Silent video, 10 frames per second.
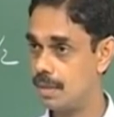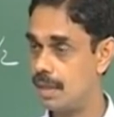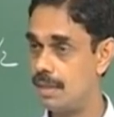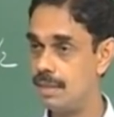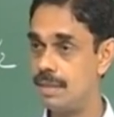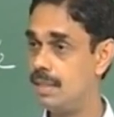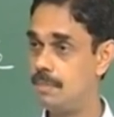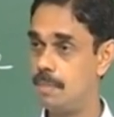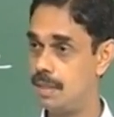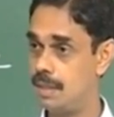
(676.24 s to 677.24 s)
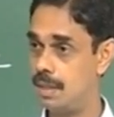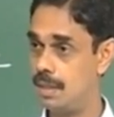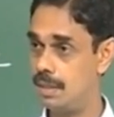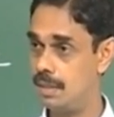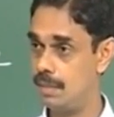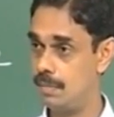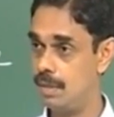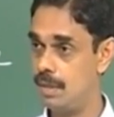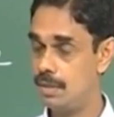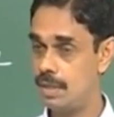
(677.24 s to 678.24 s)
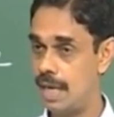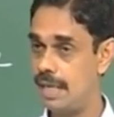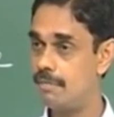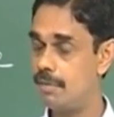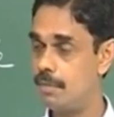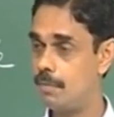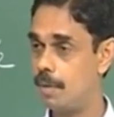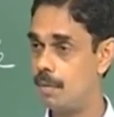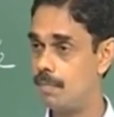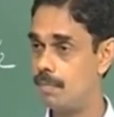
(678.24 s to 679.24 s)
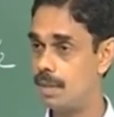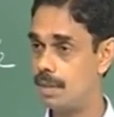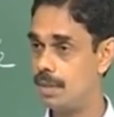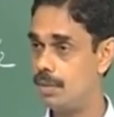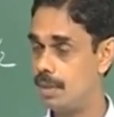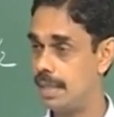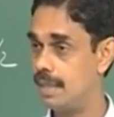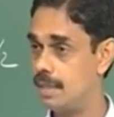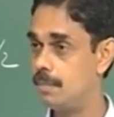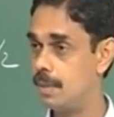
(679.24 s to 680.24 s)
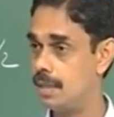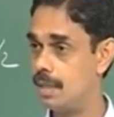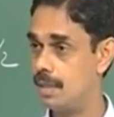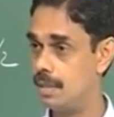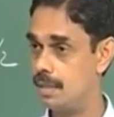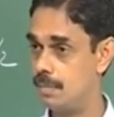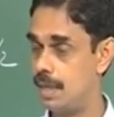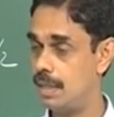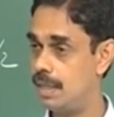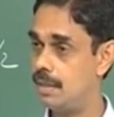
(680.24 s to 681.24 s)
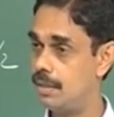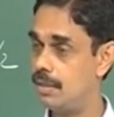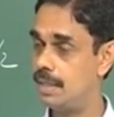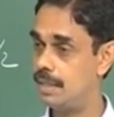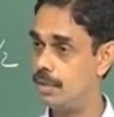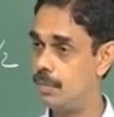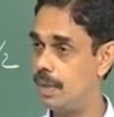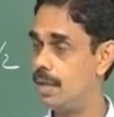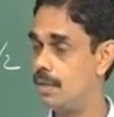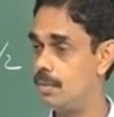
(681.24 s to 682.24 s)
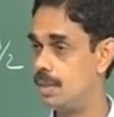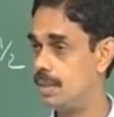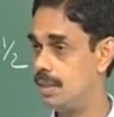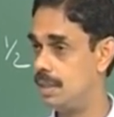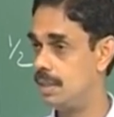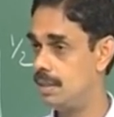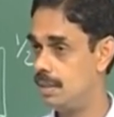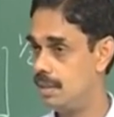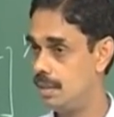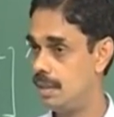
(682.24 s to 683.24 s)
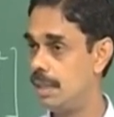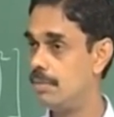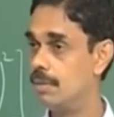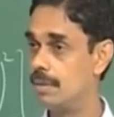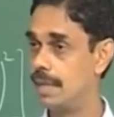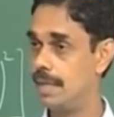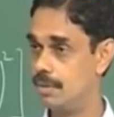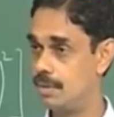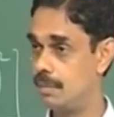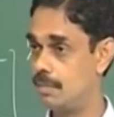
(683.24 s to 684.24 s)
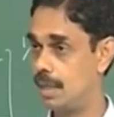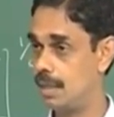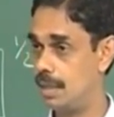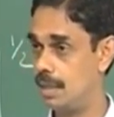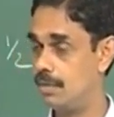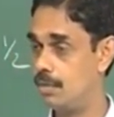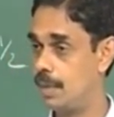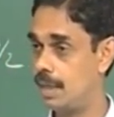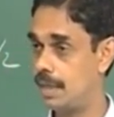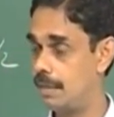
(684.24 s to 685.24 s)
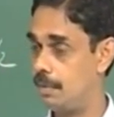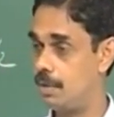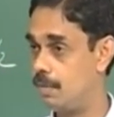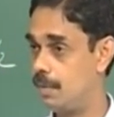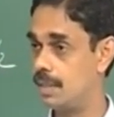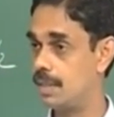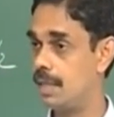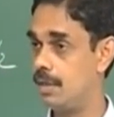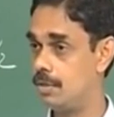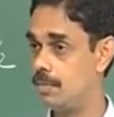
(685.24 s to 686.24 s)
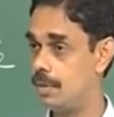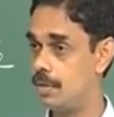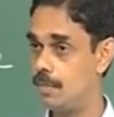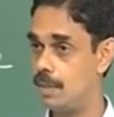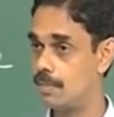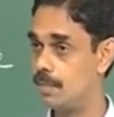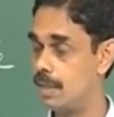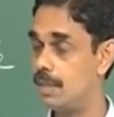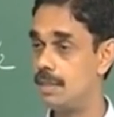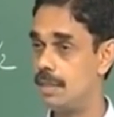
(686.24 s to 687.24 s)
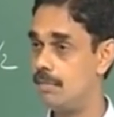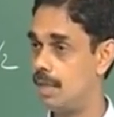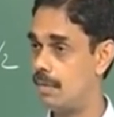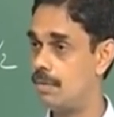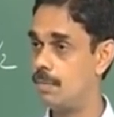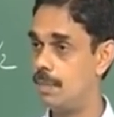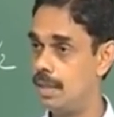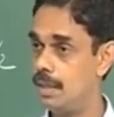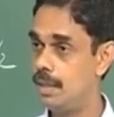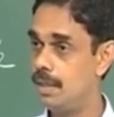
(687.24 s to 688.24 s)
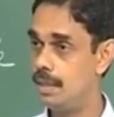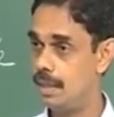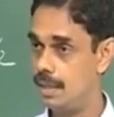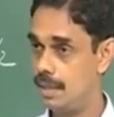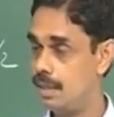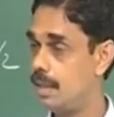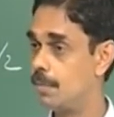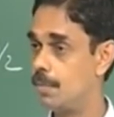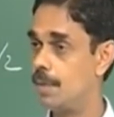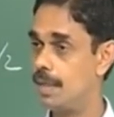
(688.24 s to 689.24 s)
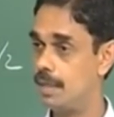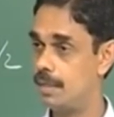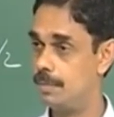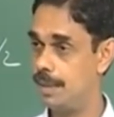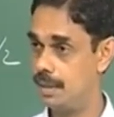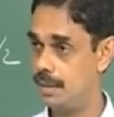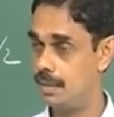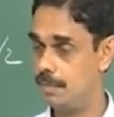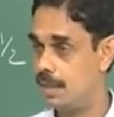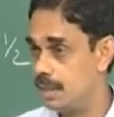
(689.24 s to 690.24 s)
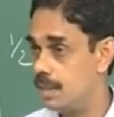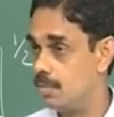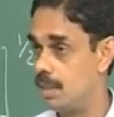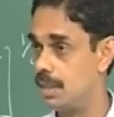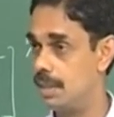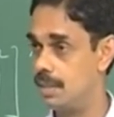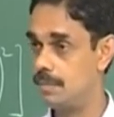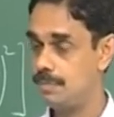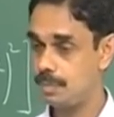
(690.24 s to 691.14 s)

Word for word: that is the dispersion relationship. So in eigenvalue problem you will get a dispersion relationship and there you can say omega over c equal to k or something like that and omega can be complex k will also be complex but c will have to be a real propagating speed uh, because that is what it is.